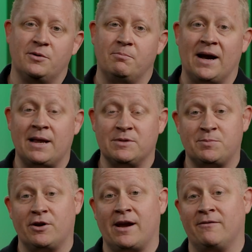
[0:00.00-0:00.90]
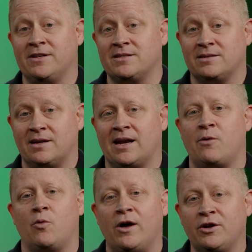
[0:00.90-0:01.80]
My name is Peter Havens, and I
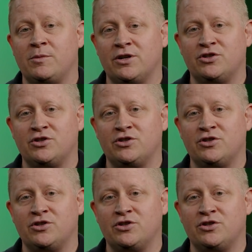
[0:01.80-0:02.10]
welcome you to